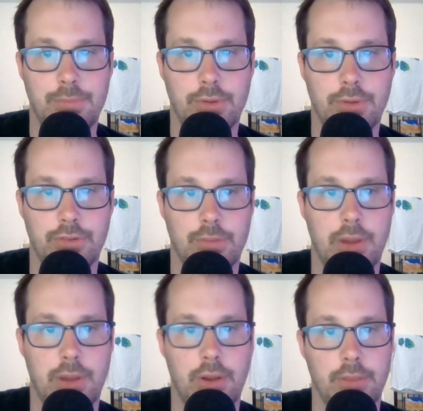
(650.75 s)
books,
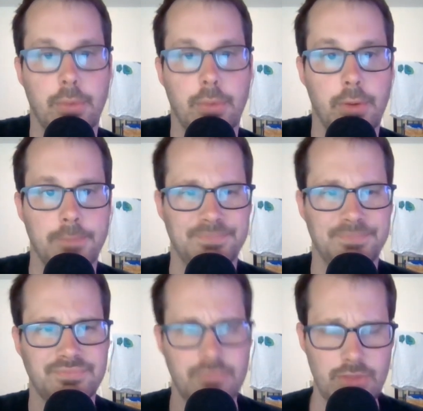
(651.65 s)
apparel, and more.
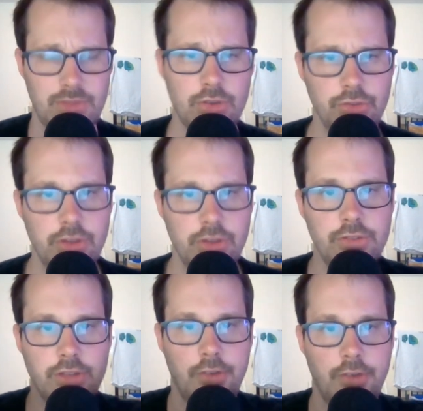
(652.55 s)
So these
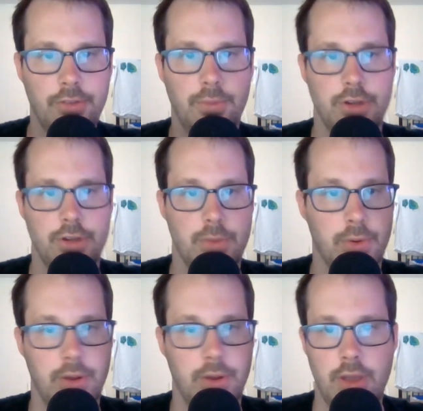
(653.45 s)
are definitely one of your more